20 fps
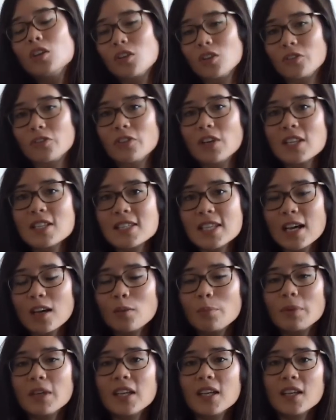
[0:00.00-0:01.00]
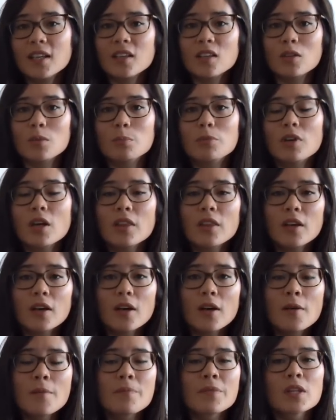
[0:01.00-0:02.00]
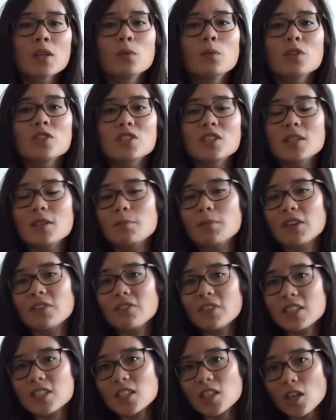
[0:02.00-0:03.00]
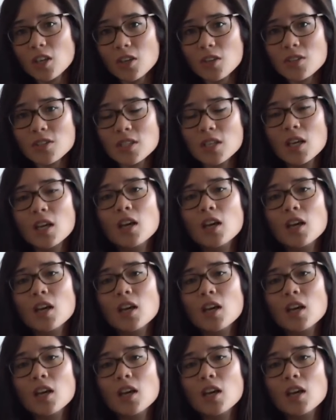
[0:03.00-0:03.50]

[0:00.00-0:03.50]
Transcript: your friends helping, your brother, watching my videos,